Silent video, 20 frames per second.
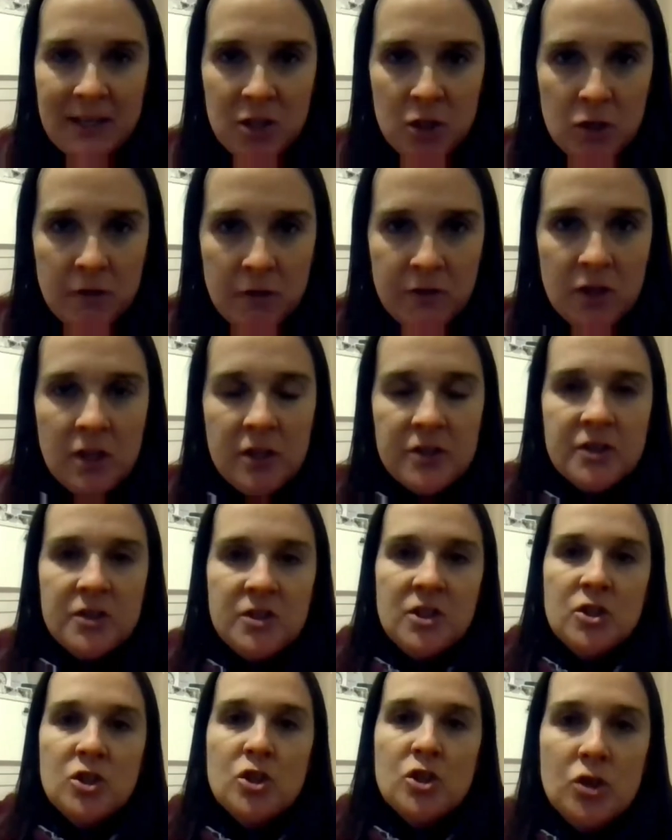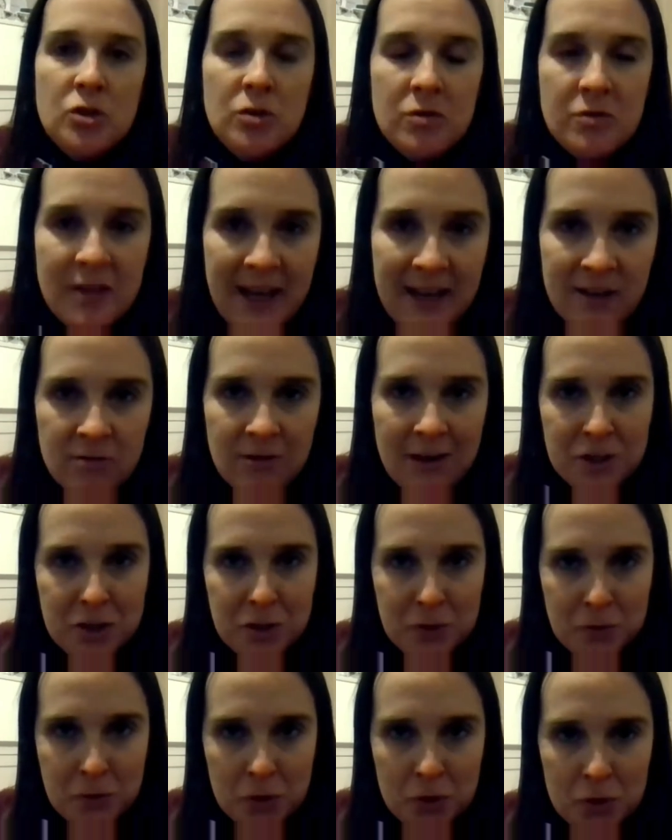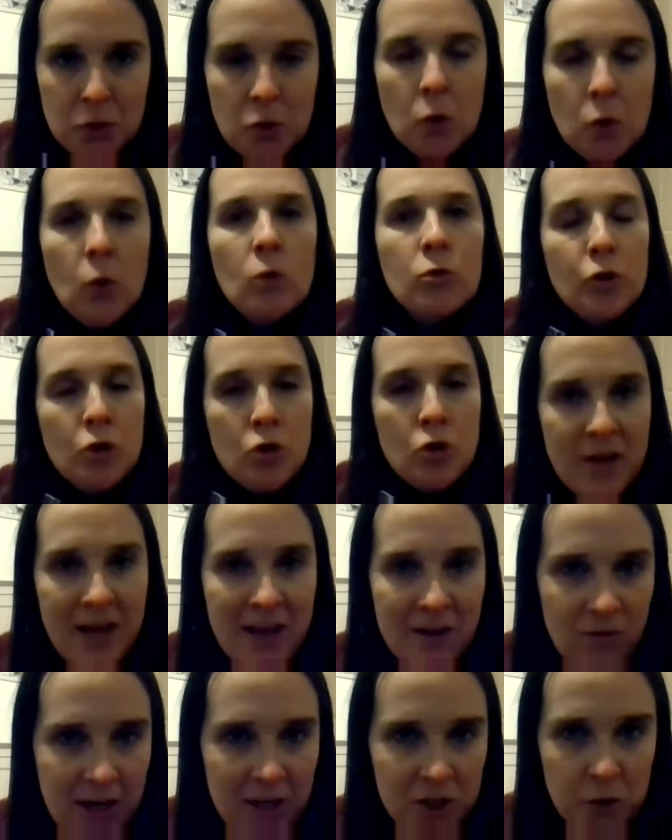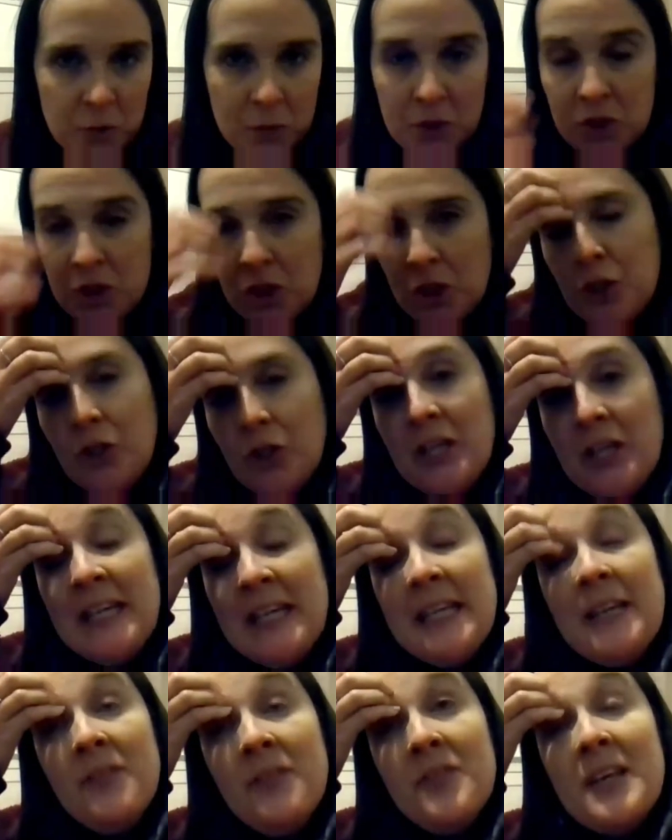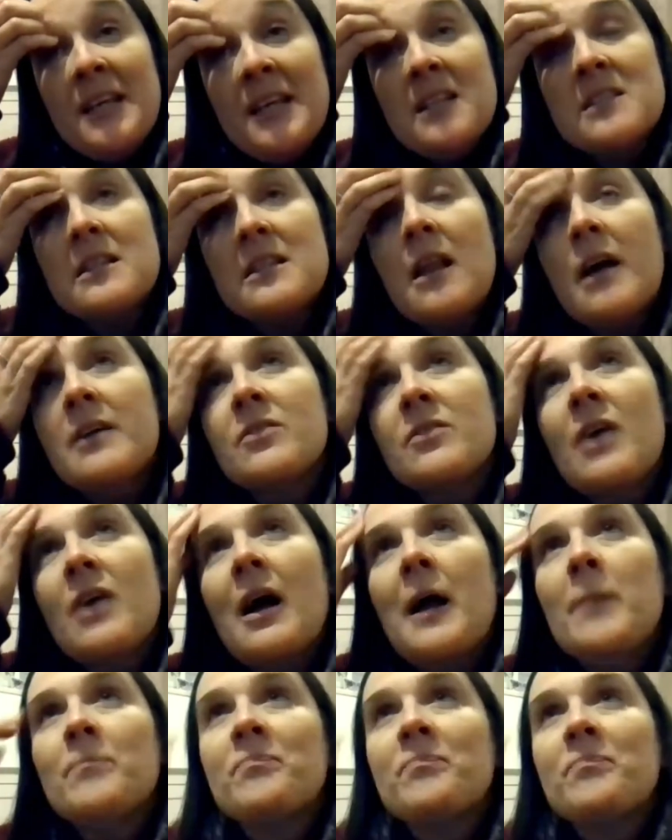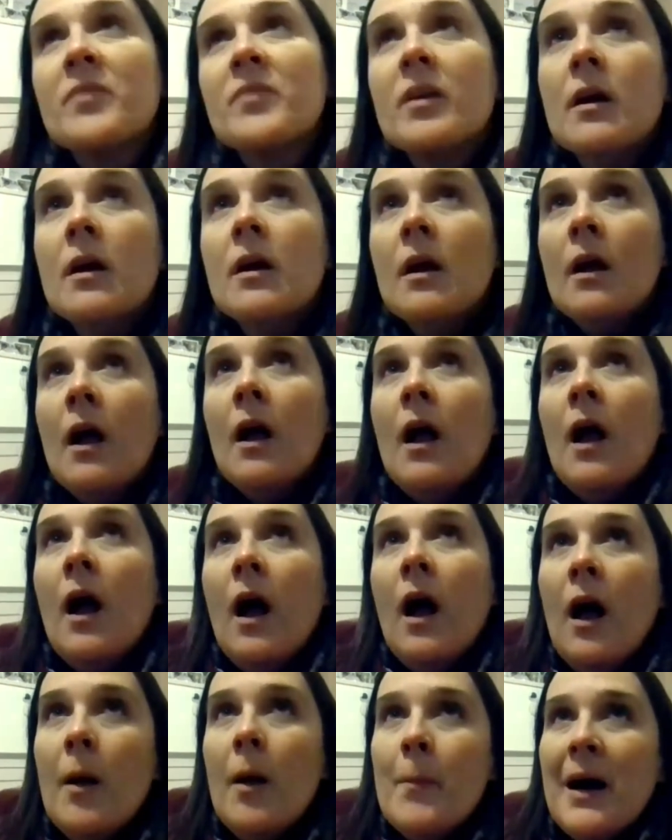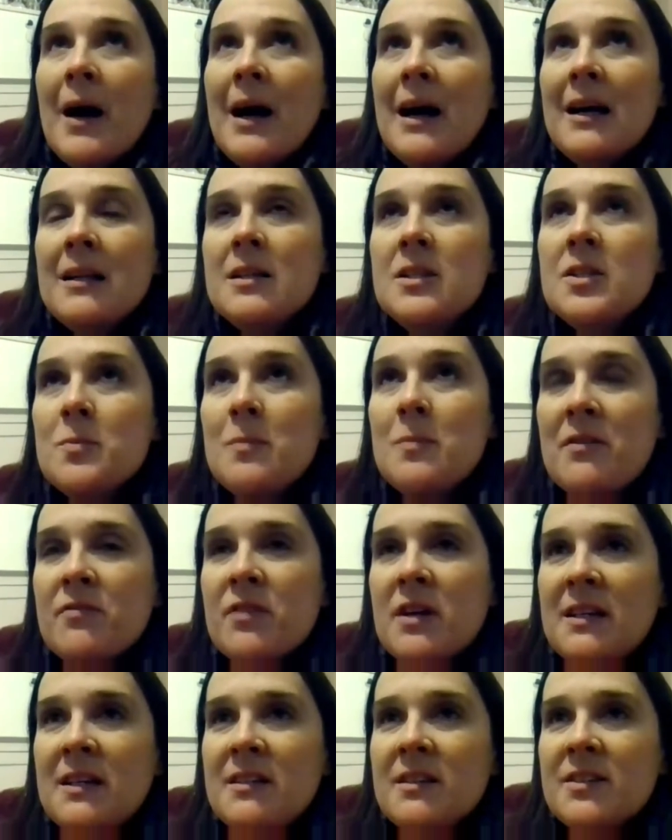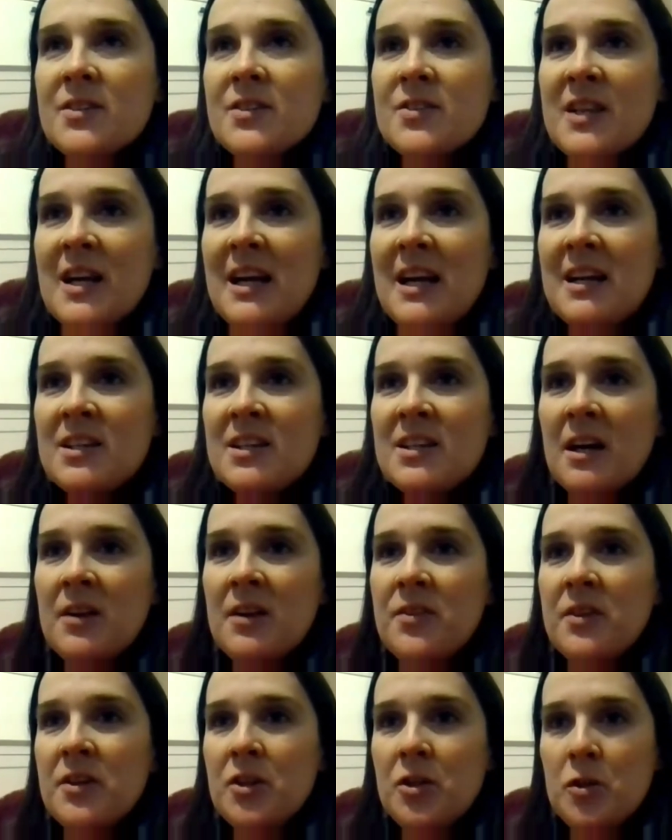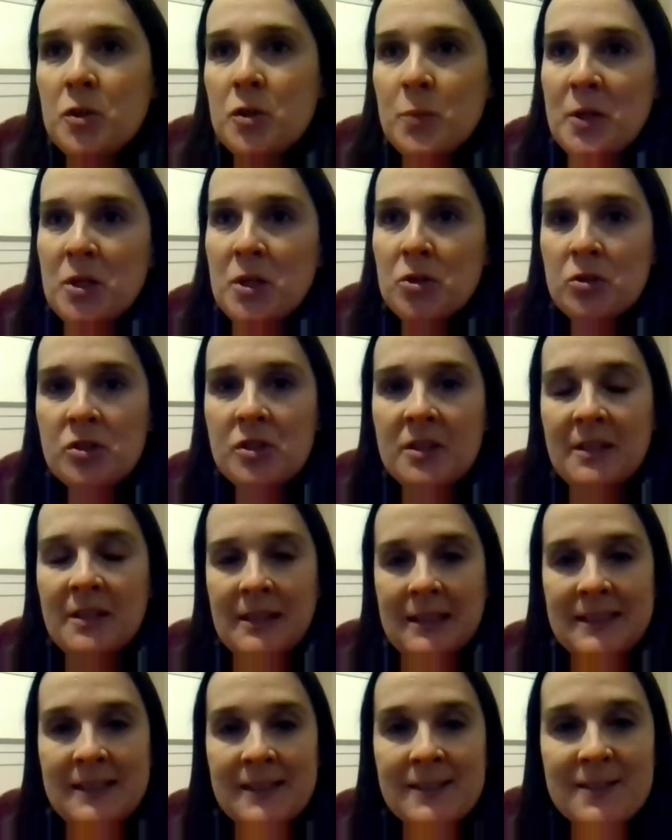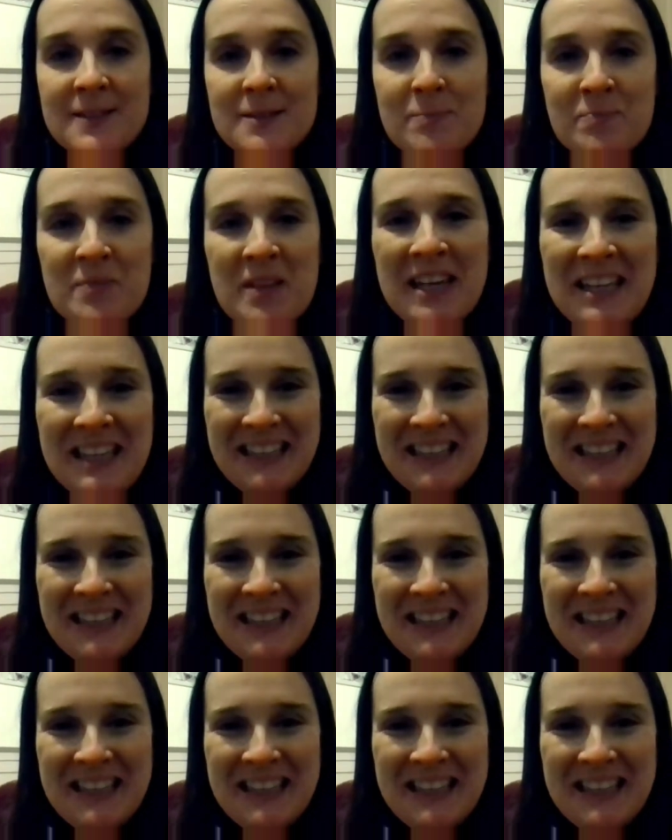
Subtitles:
that university to do their graduate school, do their graduate degree and things like that. And my friend said, I think you'd be good at this.